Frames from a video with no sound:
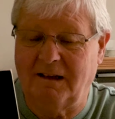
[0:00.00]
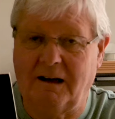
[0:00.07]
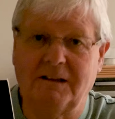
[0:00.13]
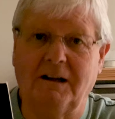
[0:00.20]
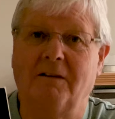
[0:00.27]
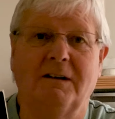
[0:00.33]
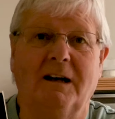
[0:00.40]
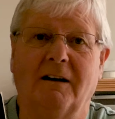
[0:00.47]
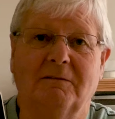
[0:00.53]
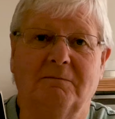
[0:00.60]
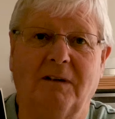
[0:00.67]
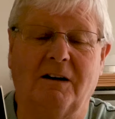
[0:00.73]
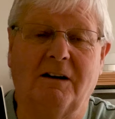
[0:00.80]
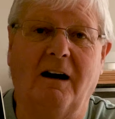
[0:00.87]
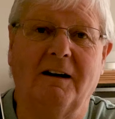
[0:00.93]
don't know.
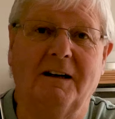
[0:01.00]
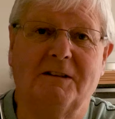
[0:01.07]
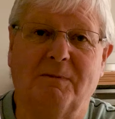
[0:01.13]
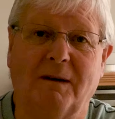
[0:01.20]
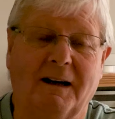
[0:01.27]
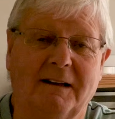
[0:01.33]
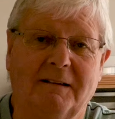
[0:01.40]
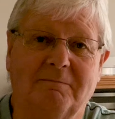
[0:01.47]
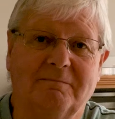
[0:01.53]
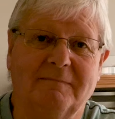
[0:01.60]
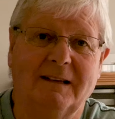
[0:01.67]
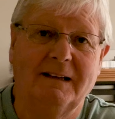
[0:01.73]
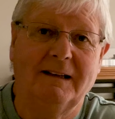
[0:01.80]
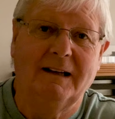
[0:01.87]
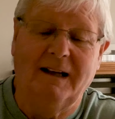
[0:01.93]
I can't explain.
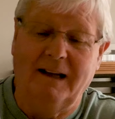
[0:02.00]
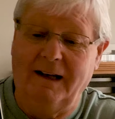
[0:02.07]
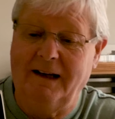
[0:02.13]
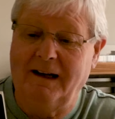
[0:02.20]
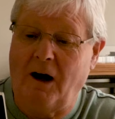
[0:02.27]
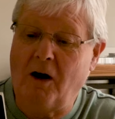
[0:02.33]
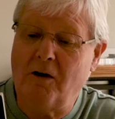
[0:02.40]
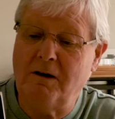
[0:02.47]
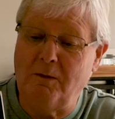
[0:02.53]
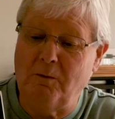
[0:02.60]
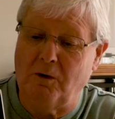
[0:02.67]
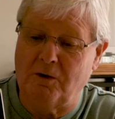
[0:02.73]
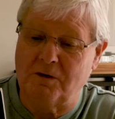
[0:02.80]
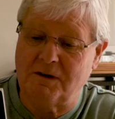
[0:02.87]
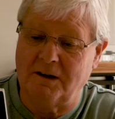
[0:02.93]
Holy
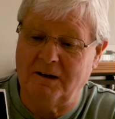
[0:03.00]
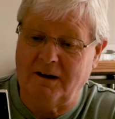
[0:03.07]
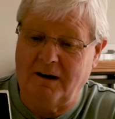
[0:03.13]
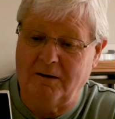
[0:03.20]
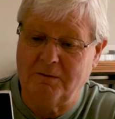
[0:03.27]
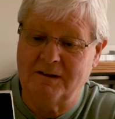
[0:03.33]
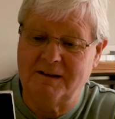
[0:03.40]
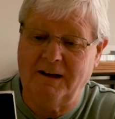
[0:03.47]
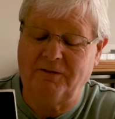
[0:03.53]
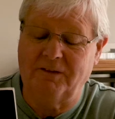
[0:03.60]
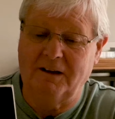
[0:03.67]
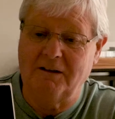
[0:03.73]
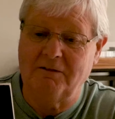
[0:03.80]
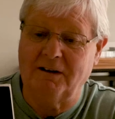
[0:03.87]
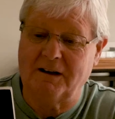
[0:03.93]
Water, I would
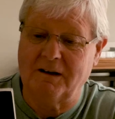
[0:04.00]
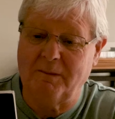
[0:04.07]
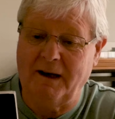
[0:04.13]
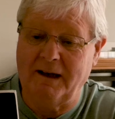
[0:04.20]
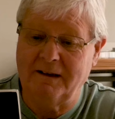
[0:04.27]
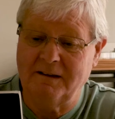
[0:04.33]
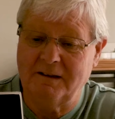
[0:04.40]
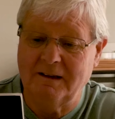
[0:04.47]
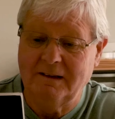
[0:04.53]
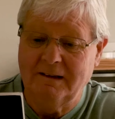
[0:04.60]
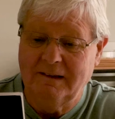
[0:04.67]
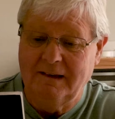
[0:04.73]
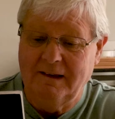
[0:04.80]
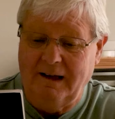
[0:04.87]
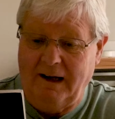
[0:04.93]
definitely recommend.
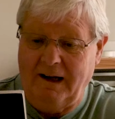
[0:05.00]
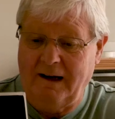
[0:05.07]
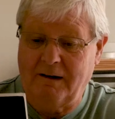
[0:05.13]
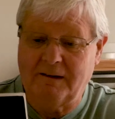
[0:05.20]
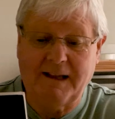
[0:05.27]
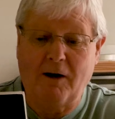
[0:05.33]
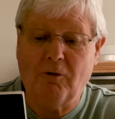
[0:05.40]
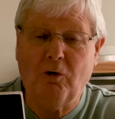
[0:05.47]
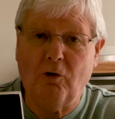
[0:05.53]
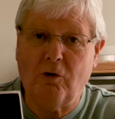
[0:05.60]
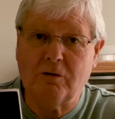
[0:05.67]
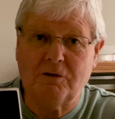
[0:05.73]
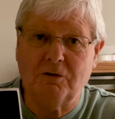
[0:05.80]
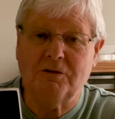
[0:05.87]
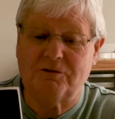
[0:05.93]
They're all
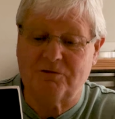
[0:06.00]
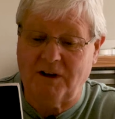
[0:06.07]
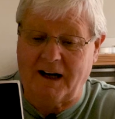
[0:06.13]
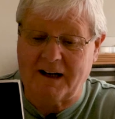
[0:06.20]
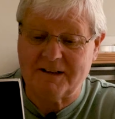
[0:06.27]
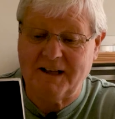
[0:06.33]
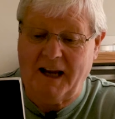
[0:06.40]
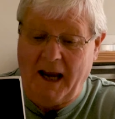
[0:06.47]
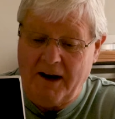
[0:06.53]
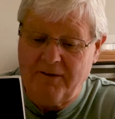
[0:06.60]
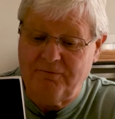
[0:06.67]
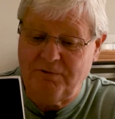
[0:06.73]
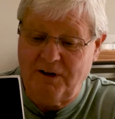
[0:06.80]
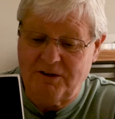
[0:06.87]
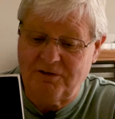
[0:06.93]
good tracks.
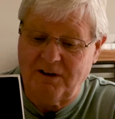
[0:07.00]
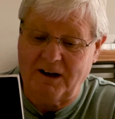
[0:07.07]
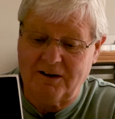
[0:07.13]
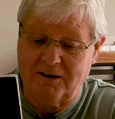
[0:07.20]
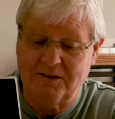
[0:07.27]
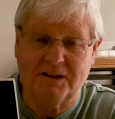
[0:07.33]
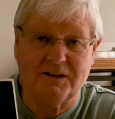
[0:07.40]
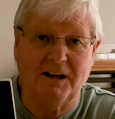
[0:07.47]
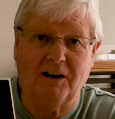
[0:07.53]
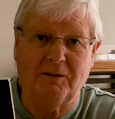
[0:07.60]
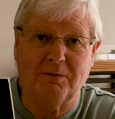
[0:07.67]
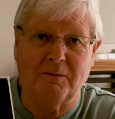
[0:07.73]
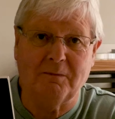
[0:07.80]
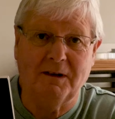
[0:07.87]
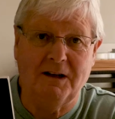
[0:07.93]
Every track on this
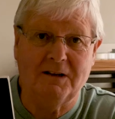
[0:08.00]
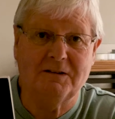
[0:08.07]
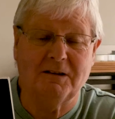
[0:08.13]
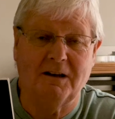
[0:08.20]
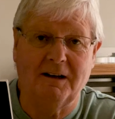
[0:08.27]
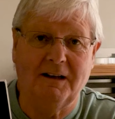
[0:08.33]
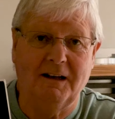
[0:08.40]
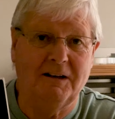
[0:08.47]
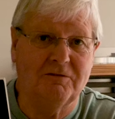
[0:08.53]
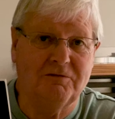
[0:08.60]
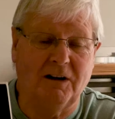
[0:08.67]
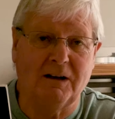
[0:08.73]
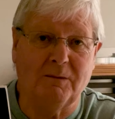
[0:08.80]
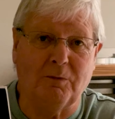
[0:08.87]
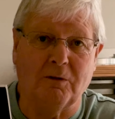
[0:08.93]
album is
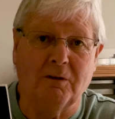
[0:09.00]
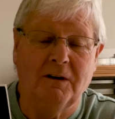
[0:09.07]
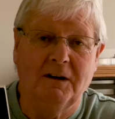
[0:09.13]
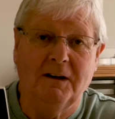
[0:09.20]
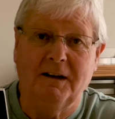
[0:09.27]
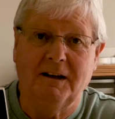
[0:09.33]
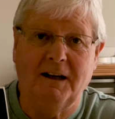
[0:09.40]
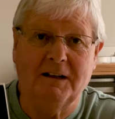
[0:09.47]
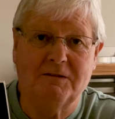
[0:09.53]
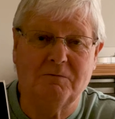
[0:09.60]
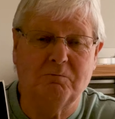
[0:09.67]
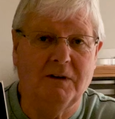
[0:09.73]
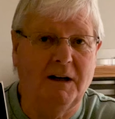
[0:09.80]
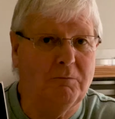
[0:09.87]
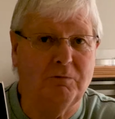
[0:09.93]
incredible.
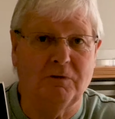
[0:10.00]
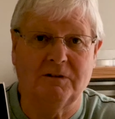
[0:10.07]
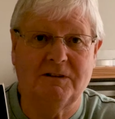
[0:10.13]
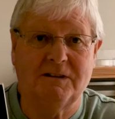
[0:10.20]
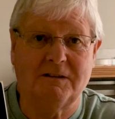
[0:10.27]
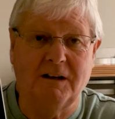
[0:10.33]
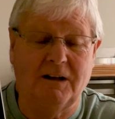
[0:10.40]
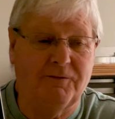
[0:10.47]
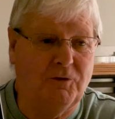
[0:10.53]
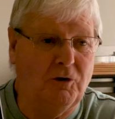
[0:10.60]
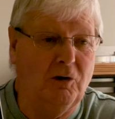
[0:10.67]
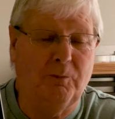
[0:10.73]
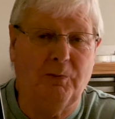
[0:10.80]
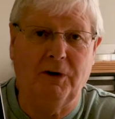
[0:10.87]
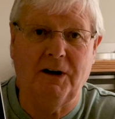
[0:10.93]
If
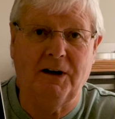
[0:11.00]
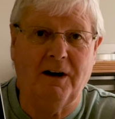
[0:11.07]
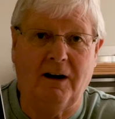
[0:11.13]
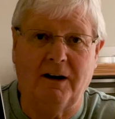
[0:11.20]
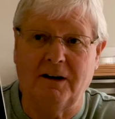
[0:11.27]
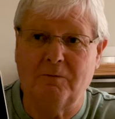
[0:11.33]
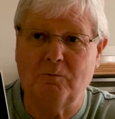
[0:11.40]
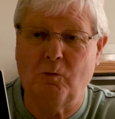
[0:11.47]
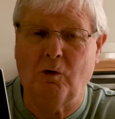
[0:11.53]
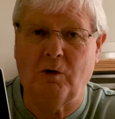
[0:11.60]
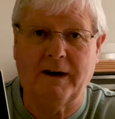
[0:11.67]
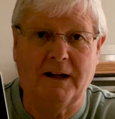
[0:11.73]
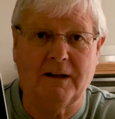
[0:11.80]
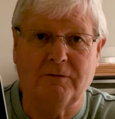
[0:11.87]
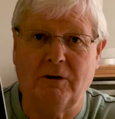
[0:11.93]
you put it on and
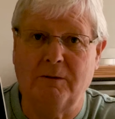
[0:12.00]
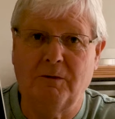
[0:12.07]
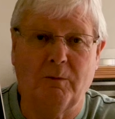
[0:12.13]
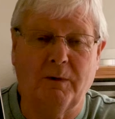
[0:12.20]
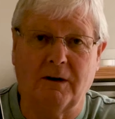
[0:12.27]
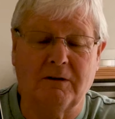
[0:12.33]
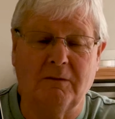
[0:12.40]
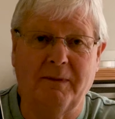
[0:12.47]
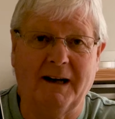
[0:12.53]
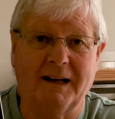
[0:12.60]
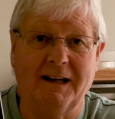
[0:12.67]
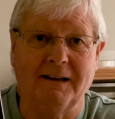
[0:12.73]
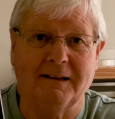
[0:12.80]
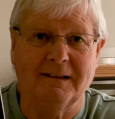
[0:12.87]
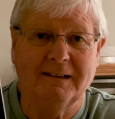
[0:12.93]
walk out the room, you want to come back
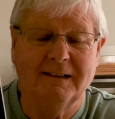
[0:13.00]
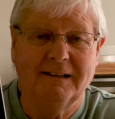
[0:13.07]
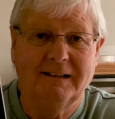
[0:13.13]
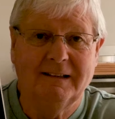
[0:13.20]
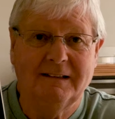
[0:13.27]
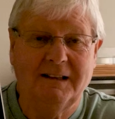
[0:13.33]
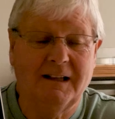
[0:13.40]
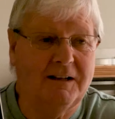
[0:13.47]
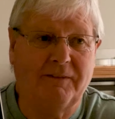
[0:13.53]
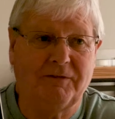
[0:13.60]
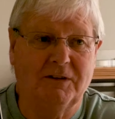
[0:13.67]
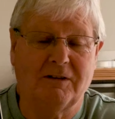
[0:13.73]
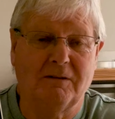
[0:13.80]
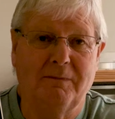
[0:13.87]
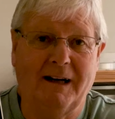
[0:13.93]
in. You have
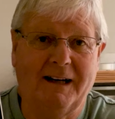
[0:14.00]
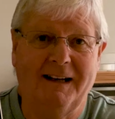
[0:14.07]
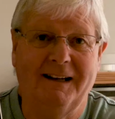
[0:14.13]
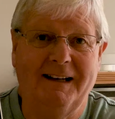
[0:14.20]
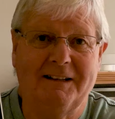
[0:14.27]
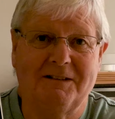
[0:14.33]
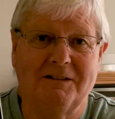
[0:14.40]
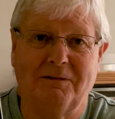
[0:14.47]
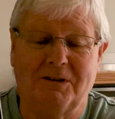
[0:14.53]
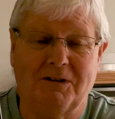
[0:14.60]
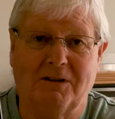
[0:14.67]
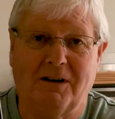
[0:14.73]
to come back in and listen to it. You